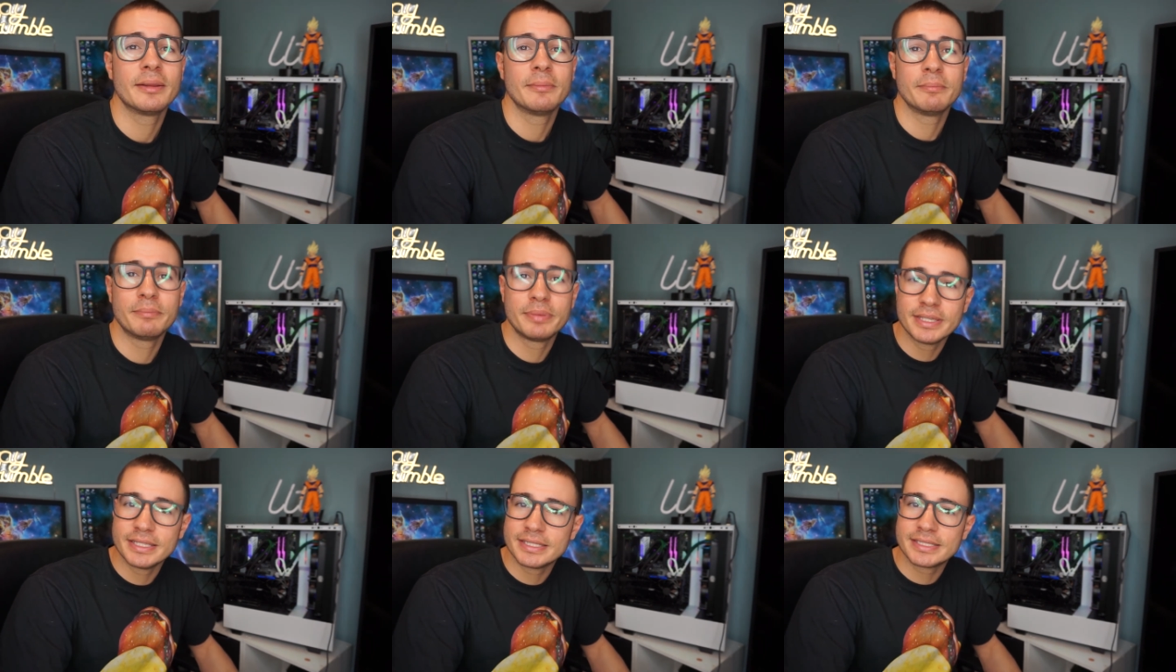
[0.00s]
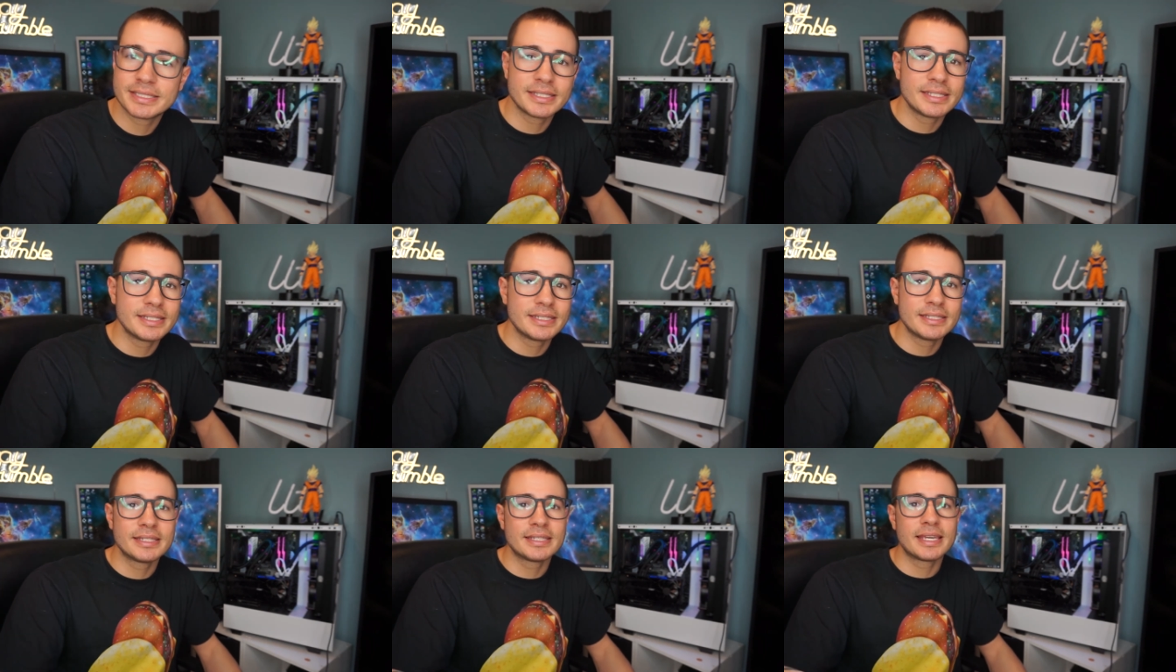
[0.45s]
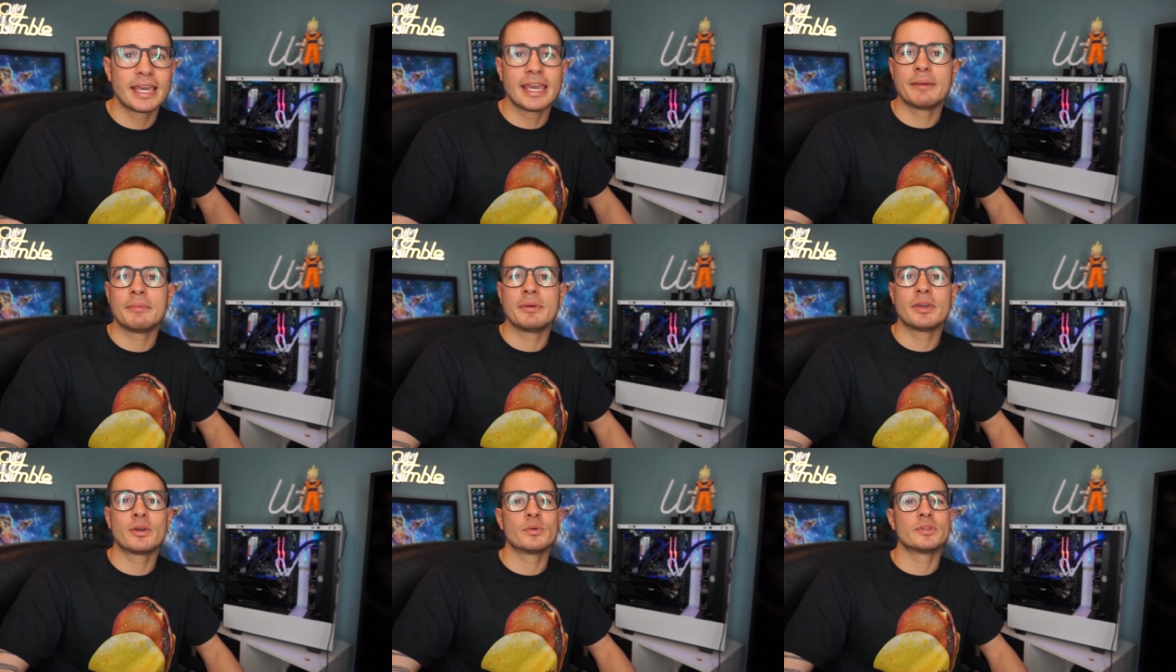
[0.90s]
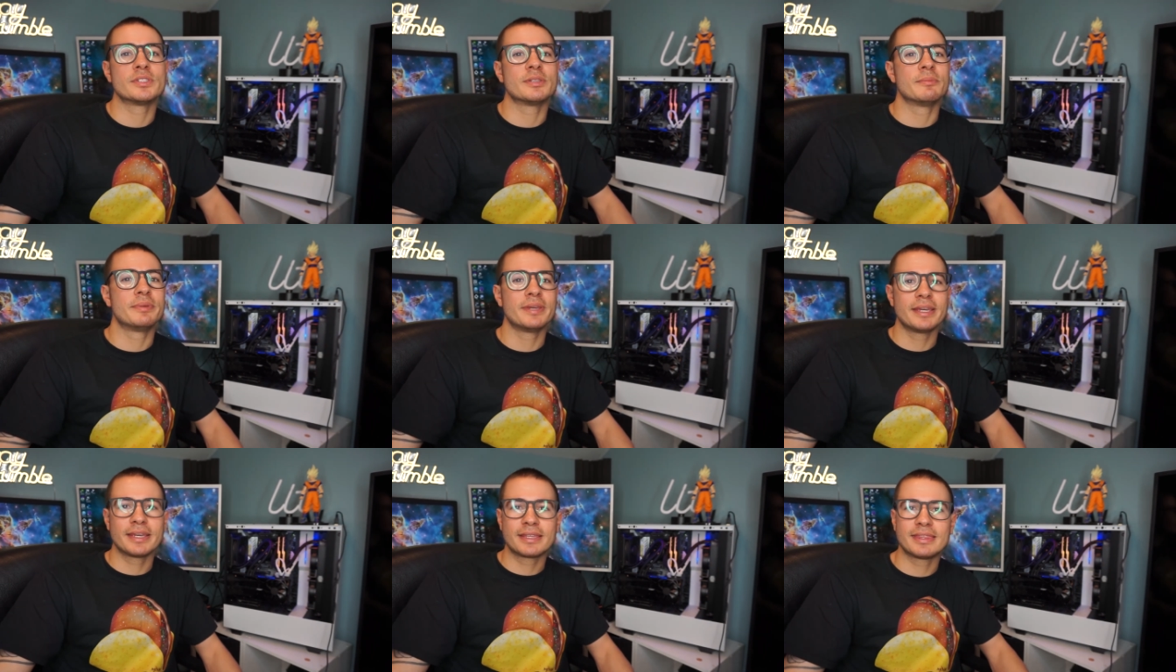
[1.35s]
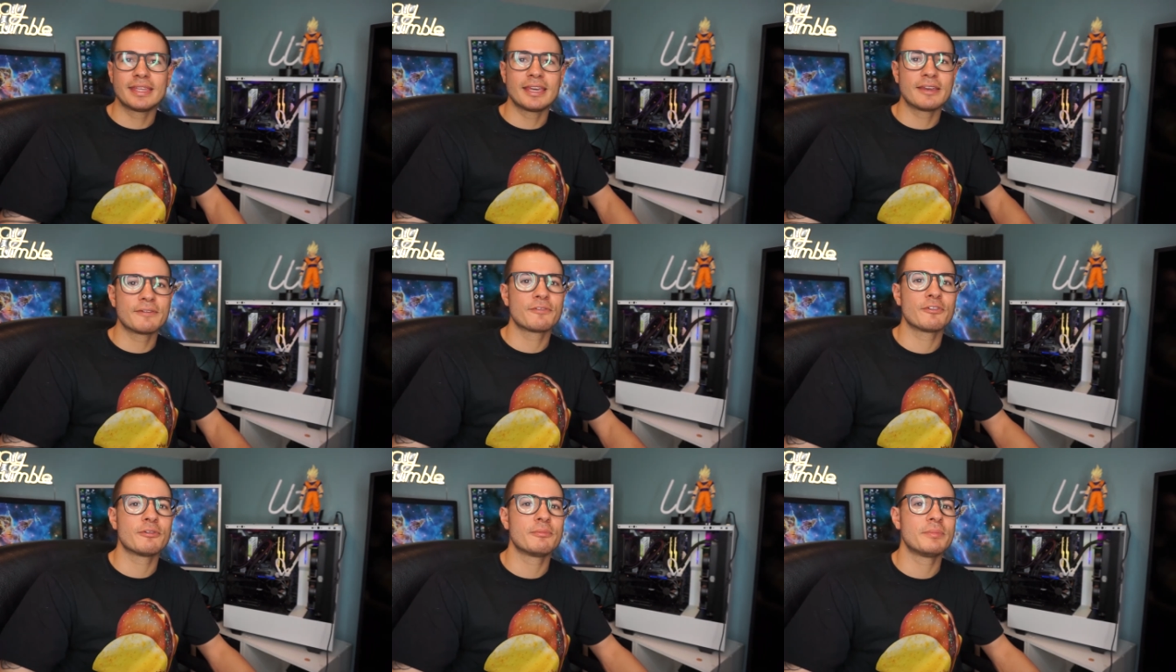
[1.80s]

and PC gaming was a big thing for